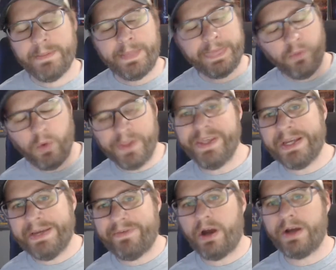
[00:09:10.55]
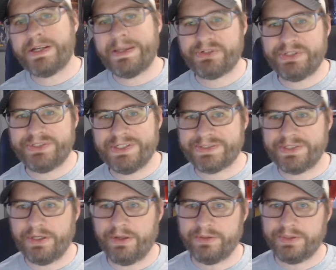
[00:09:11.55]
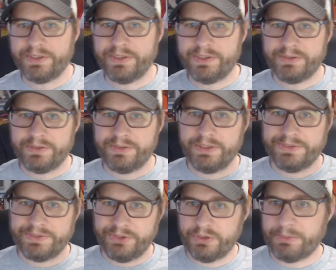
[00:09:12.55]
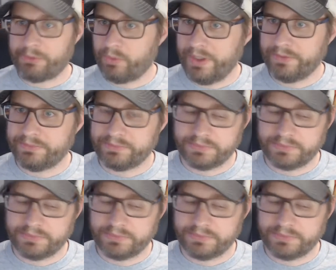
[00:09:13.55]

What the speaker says: The one thing I have a hard time resisting still is a new number one.